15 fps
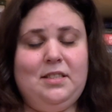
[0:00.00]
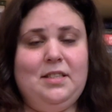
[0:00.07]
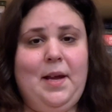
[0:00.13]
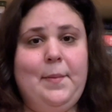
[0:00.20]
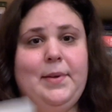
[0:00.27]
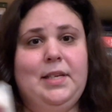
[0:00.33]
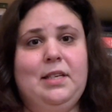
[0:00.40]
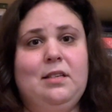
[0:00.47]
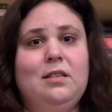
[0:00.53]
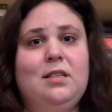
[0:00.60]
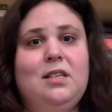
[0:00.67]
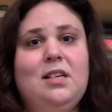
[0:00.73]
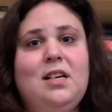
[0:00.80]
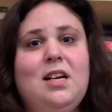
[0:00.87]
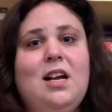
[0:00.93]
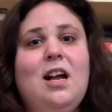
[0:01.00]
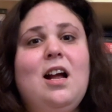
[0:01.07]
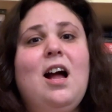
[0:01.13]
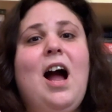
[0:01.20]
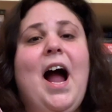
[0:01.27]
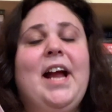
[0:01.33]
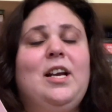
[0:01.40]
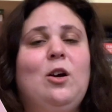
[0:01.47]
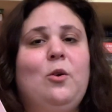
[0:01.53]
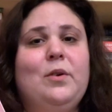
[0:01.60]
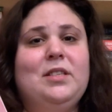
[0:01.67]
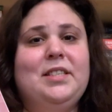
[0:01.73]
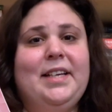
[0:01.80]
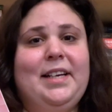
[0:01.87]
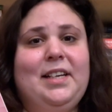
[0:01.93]
I mean, I know
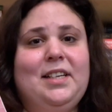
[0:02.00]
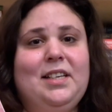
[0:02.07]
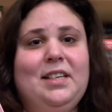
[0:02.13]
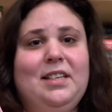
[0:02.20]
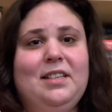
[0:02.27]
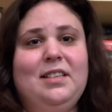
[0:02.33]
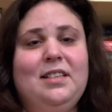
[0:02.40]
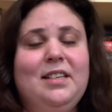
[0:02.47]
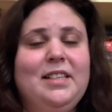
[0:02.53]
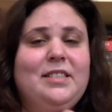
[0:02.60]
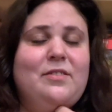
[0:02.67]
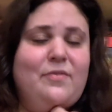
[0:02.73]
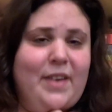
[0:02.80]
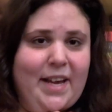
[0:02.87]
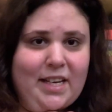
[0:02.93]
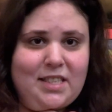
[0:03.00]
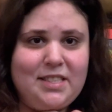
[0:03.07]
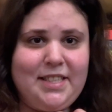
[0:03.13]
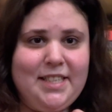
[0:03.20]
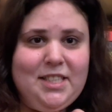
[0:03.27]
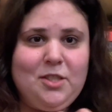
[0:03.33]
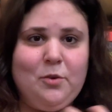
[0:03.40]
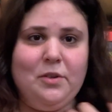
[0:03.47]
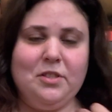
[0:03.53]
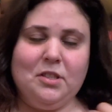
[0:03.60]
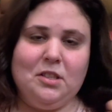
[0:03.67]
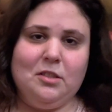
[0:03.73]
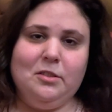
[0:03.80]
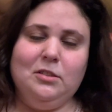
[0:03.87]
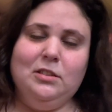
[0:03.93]
it's fantasy, so it's a
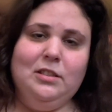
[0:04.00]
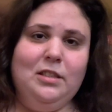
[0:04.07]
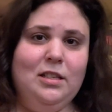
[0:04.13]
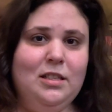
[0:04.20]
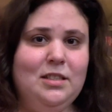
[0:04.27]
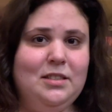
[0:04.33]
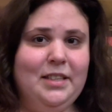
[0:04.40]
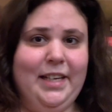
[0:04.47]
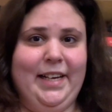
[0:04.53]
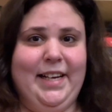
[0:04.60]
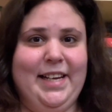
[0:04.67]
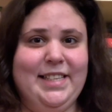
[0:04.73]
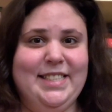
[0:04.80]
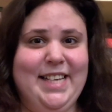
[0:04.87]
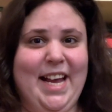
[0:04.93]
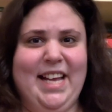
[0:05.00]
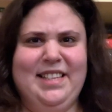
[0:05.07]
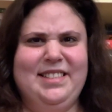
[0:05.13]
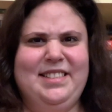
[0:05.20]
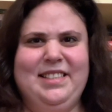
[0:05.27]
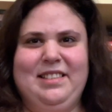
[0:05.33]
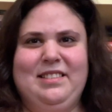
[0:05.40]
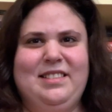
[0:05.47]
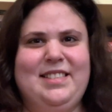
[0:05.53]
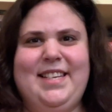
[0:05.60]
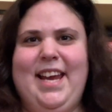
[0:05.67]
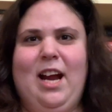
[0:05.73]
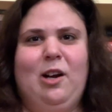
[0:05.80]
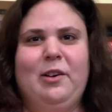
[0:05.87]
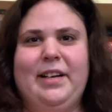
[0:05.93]
little like intense and
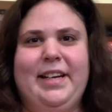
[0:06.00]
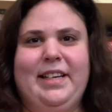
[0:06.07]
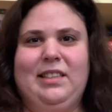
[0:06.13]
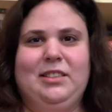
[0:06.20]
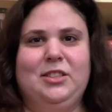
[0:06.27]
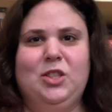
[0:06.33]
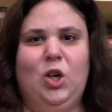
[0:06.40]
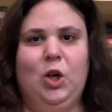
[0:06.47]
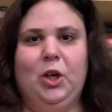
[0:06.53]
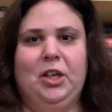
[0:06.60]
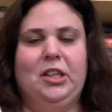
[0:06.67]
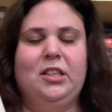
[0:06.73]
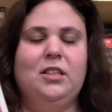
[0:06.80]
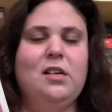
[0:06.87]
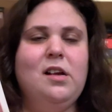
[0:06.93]
scary and dark,